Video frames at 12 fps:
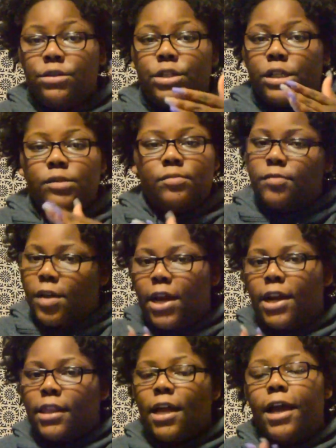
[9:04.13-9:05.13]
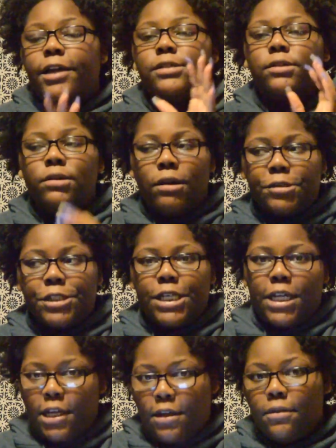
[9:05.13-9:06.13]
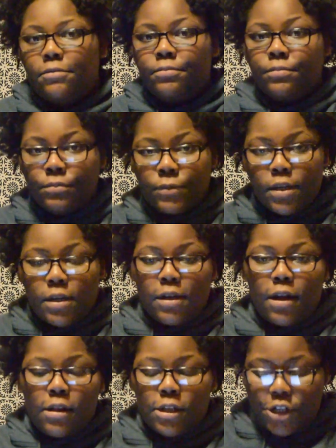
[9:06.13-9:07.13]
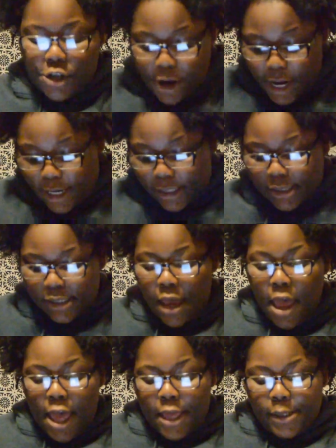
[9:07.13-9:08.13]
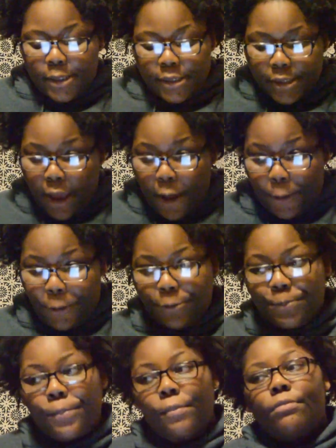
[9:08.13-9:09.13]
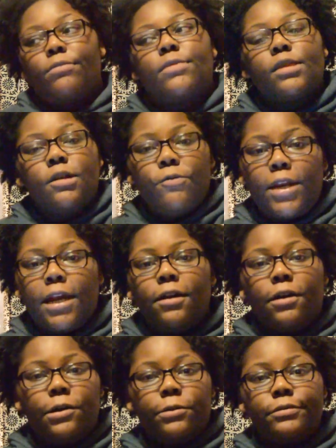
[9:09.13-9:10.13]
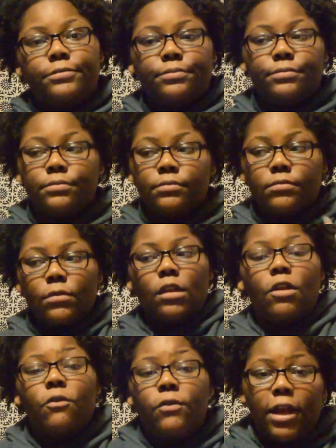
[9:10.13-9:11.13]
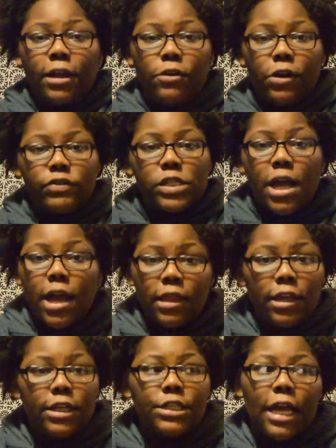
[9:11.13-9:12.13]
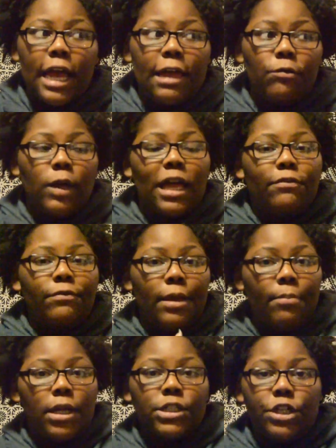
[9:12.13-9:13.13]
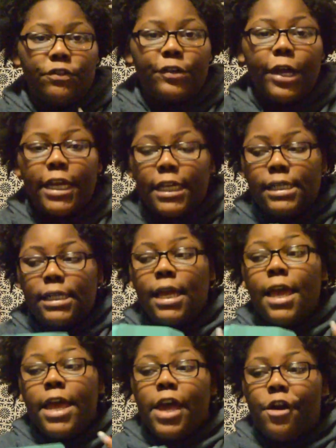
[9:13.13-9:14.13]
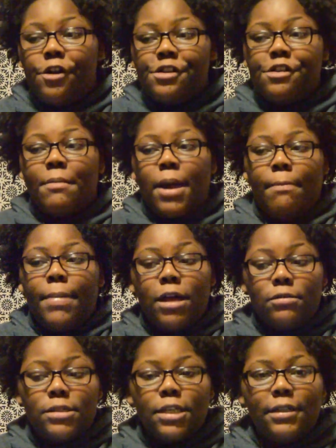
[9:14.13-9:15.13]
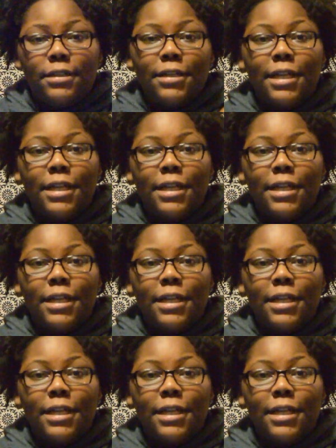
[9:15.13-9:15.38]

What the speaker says: just not at the high school. I was taking college credits. So when I go off to college, I will have a bunch of credits under my belt